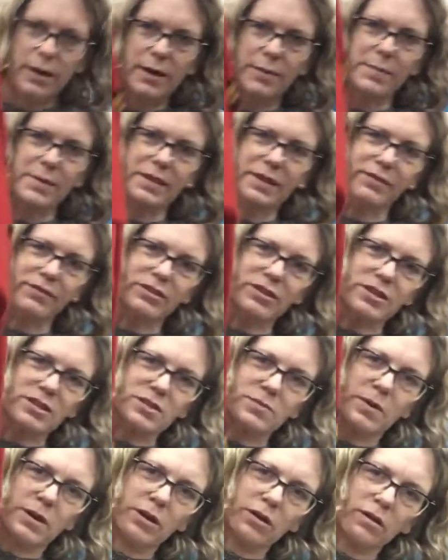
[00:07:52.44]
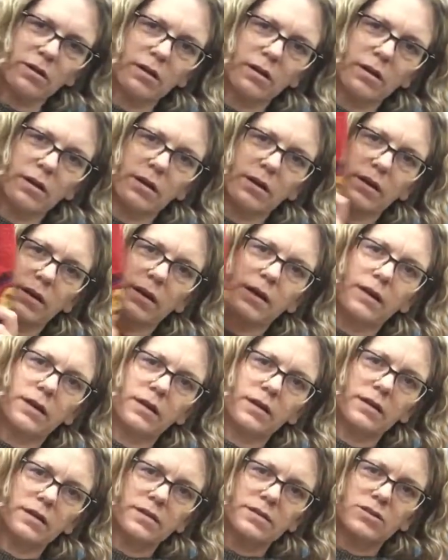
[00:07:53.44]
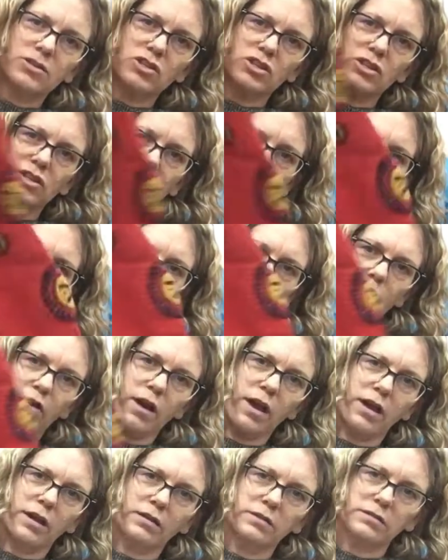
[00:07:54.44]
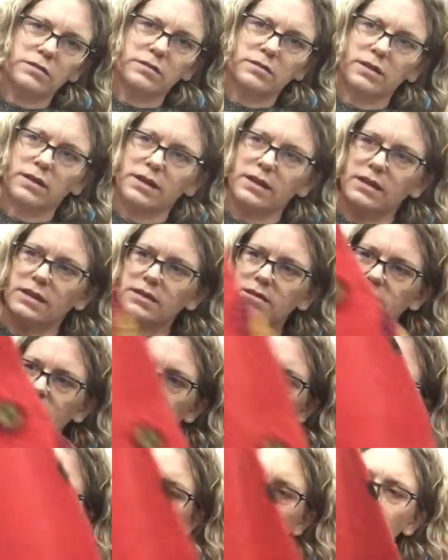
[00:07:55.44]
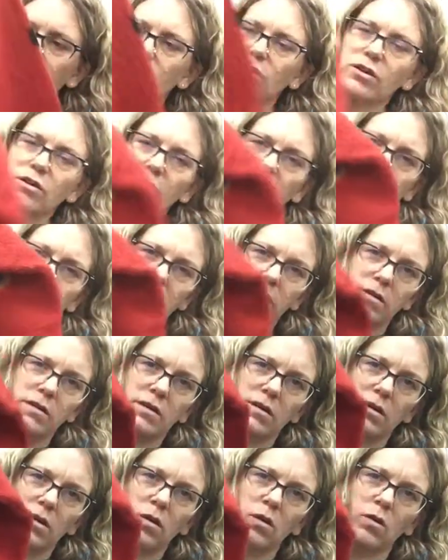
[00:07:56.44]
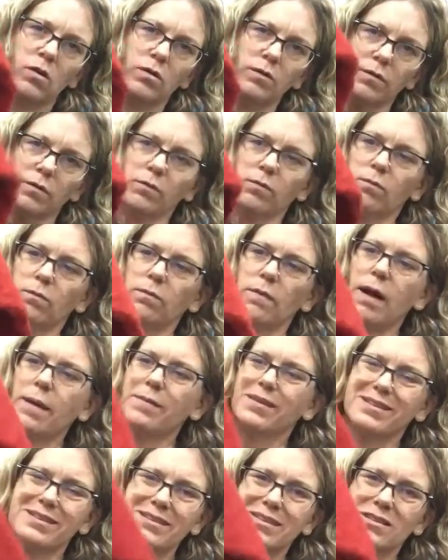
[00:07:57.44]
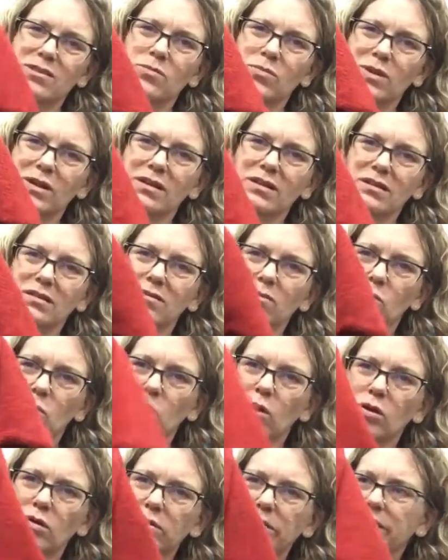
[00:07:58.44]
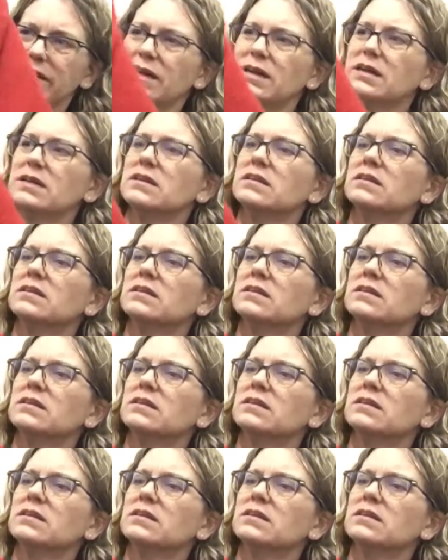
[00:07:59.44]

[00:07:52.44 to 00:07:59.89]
I'm in love with this sweater. It is just so great. It is a heavier, I mean, this is a real wool knit.